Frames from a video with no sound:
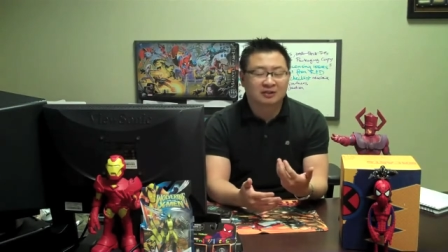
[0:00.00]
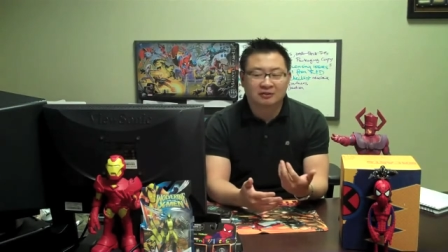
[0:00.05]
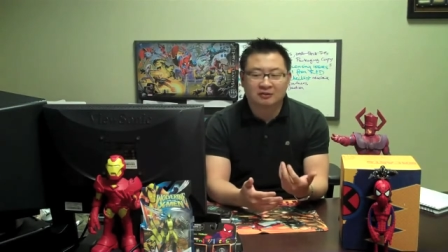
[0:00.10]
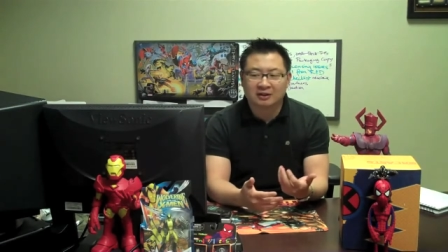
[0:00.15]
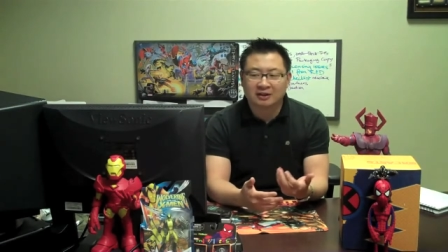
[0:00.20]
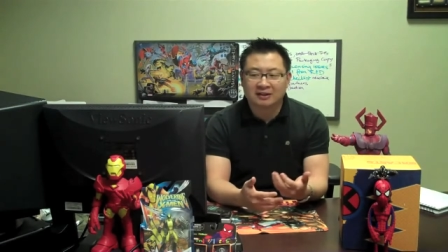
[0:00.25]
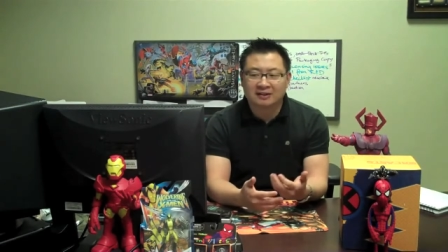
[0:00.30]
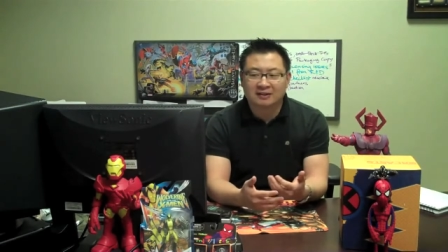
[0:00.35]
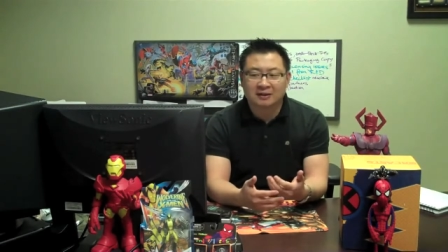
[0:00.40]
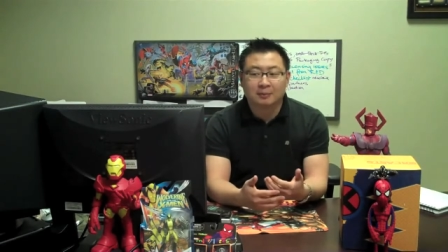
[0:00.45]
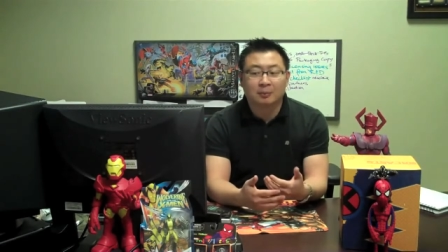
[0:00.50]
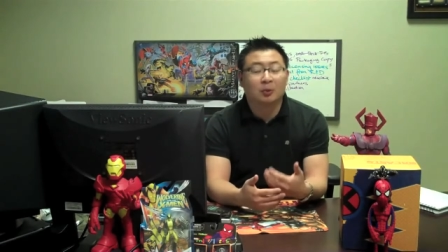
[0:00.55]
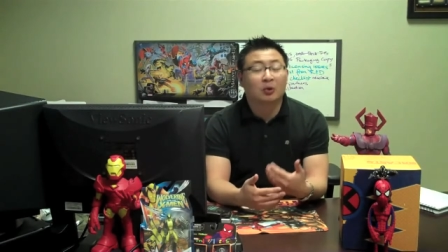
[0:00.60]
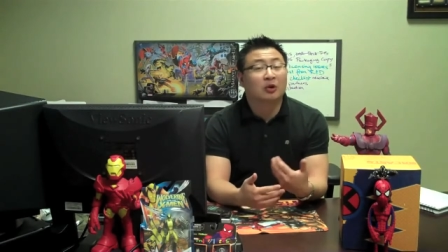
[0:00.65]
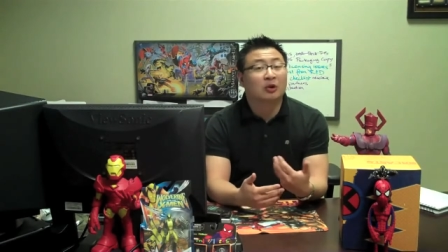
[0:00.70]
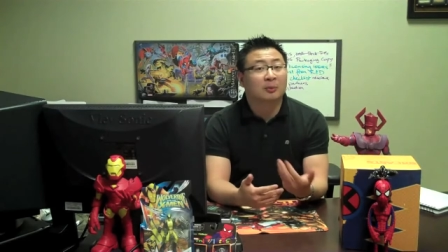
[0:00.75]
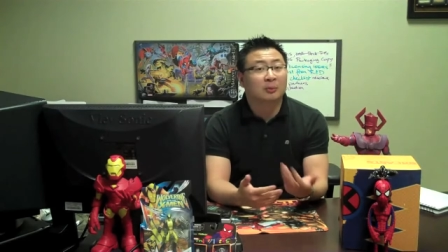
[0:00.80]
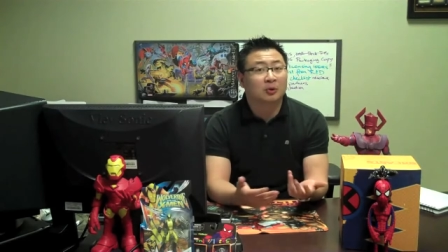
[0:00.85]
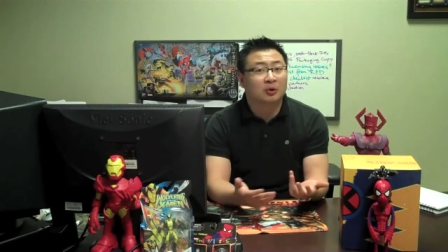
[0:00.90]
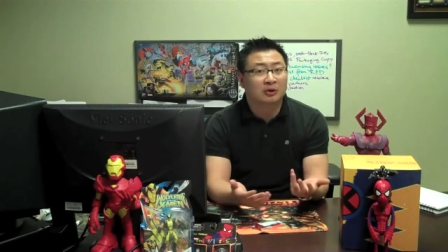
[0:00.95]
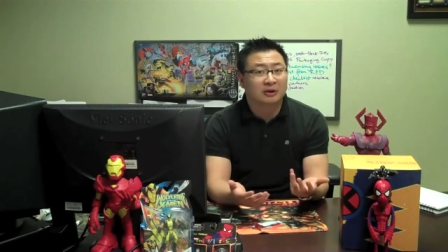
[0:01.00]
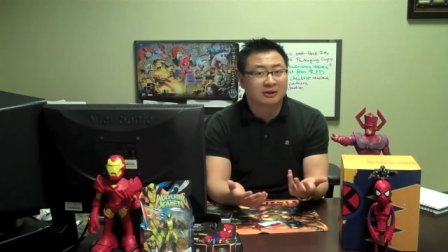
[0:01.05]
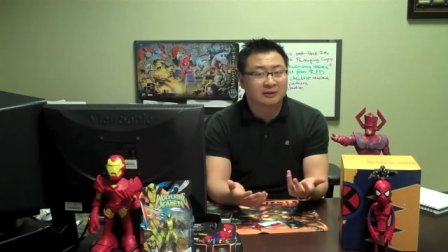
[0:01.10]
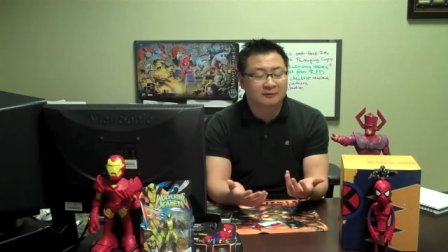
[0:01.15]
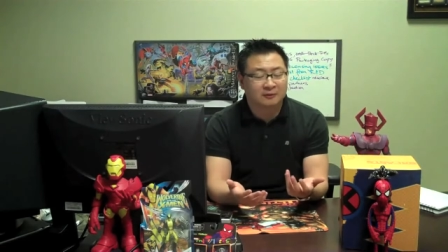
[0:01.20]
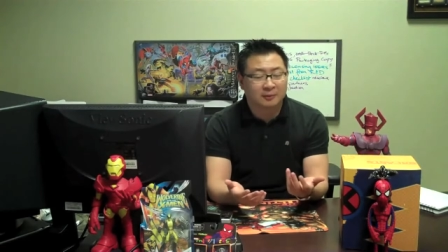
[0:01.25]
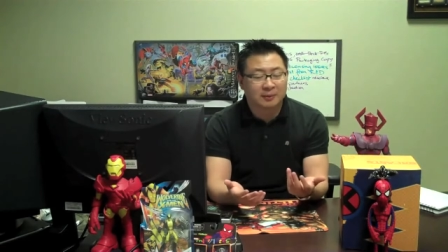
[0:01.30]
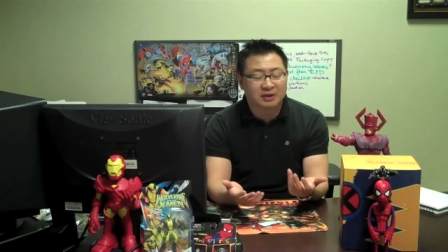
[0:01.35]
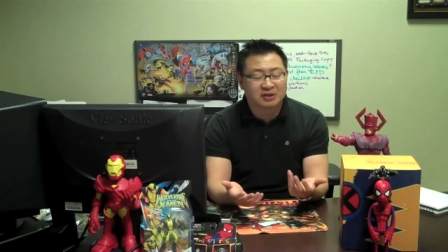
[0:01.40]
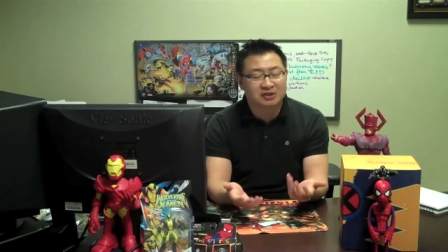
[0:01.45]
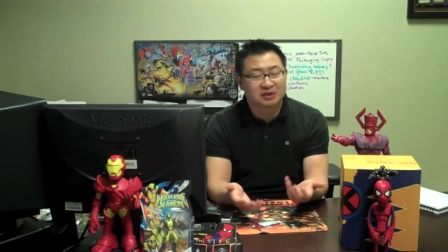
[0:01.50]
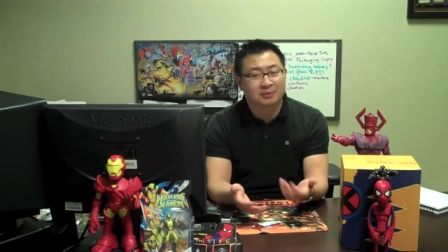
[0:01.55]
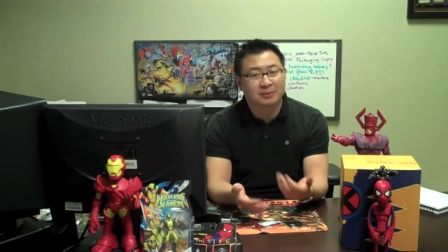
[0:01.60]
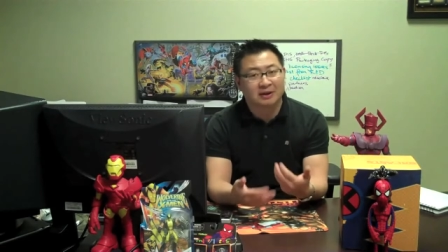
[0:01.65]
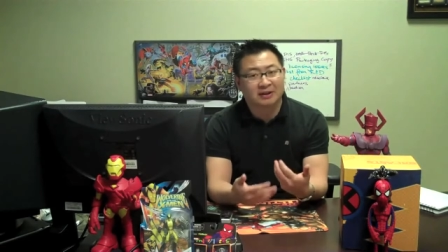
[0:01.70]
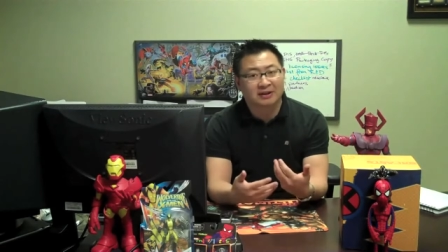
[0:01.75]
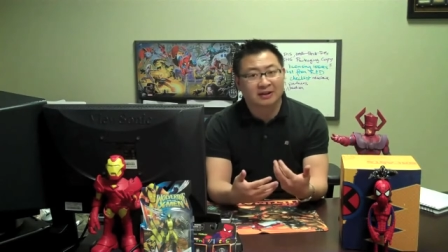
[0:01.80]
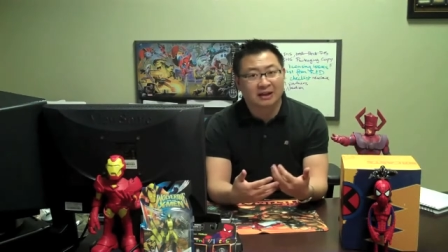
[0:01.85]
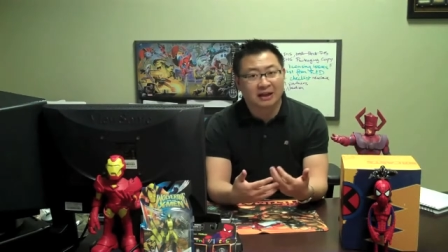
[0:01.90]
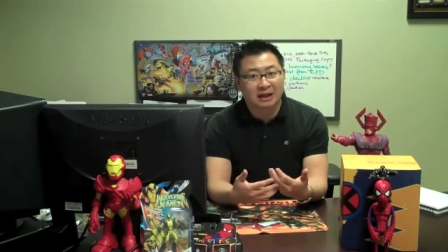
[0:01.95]
releasing more and more information
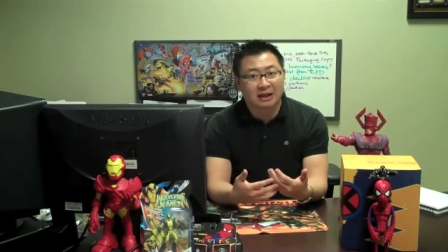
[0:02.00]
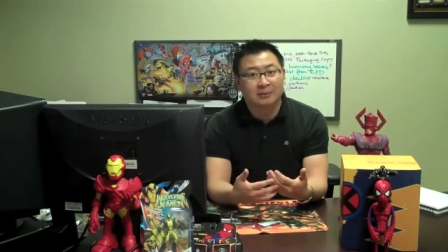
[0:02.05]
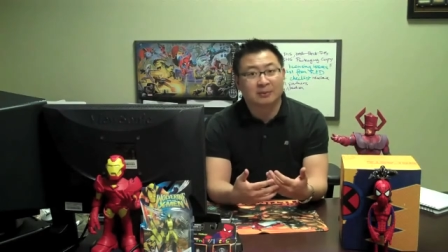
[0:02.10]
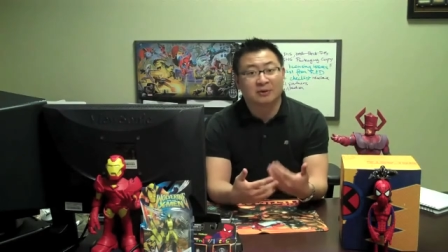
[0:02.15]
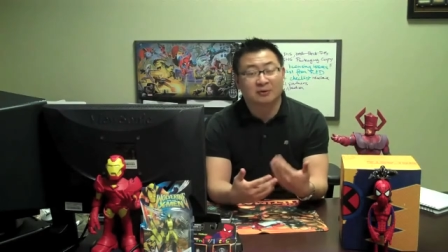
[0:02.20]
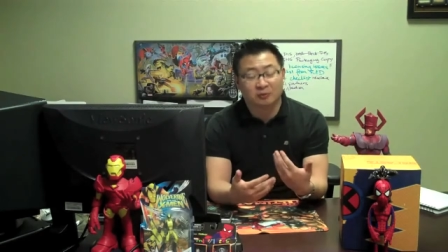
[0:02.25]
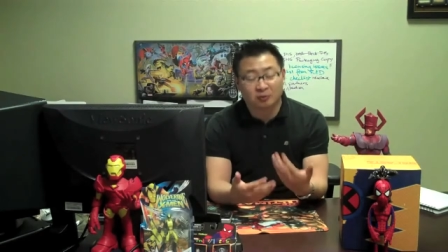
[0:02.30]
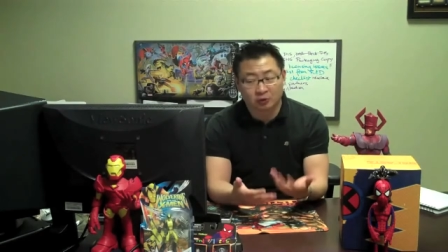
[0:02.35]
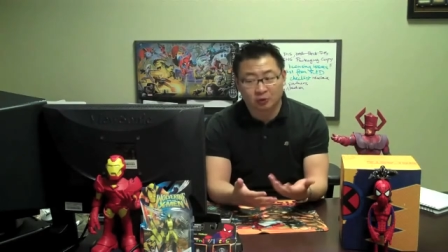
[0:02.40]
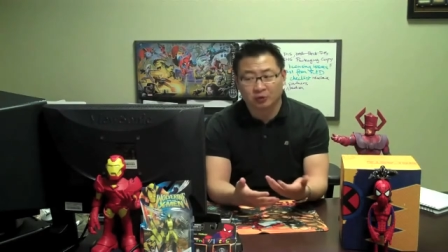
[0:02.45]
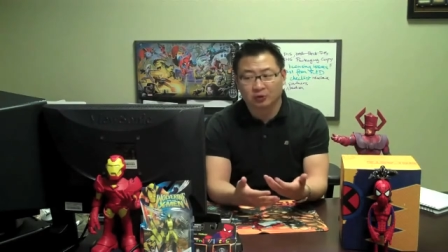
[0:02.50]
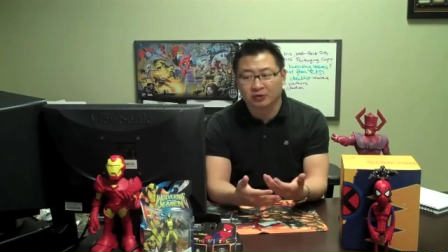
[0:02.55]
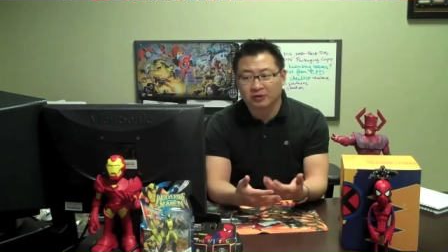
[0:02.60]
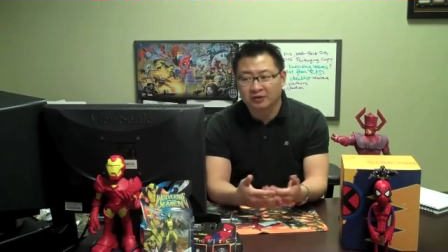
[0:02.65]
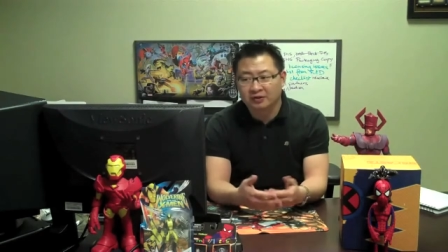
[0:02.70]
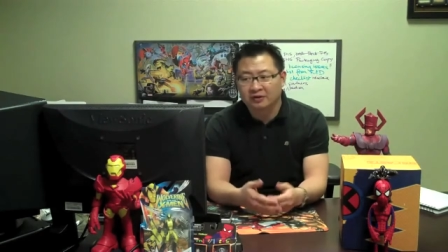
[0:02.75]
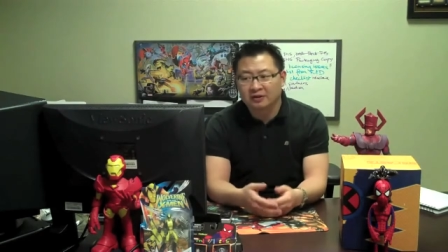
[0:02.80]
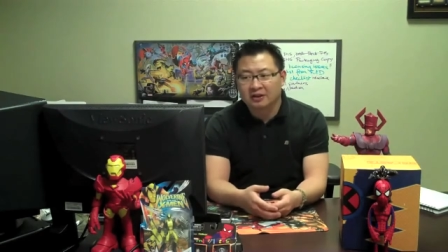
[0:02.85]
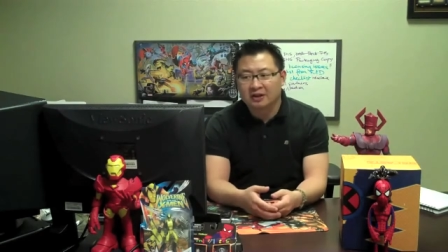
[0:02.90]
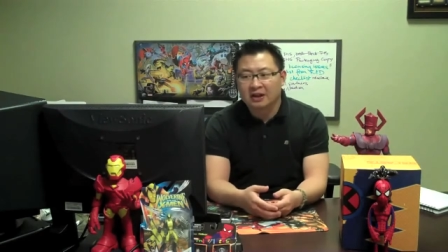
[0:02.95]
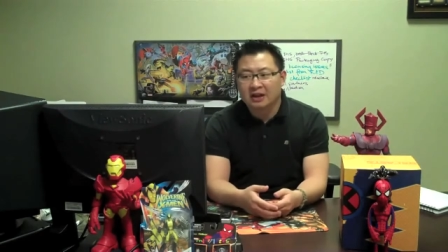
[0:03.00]
about the game and rules,